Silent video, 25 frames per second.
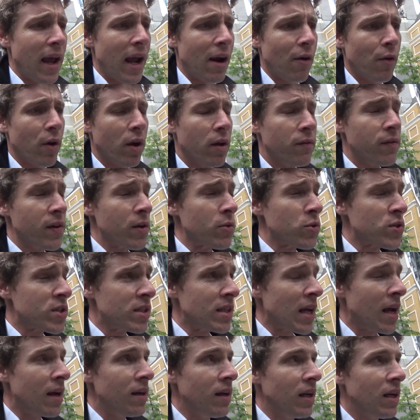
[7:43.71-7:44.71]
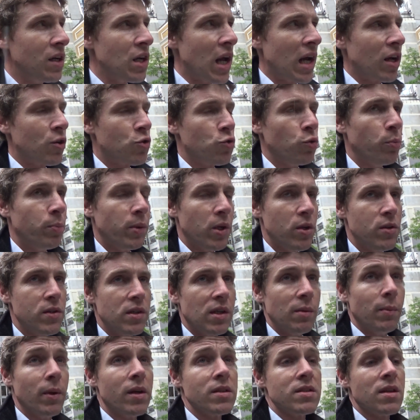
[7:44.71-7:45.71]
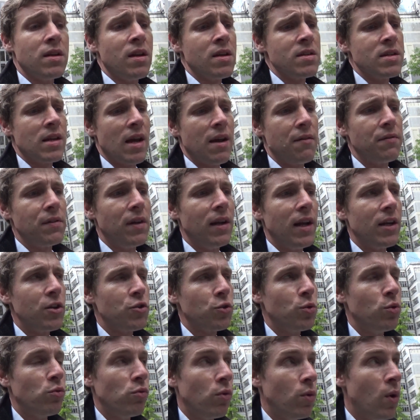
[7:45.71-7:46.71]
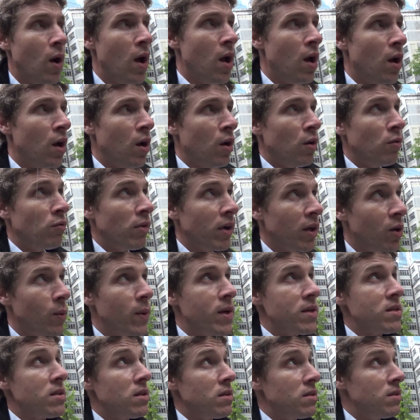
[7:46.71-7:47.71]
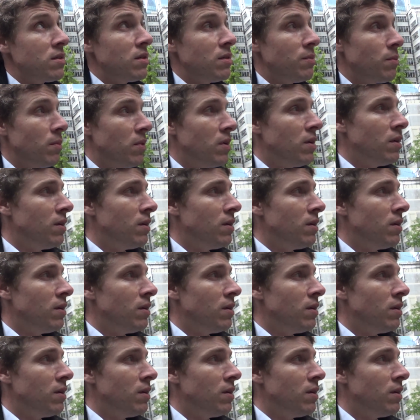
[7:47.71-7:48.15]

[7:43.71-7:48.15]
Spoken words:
area of outstanding natural beauty because it doesn't have an electrical railway system.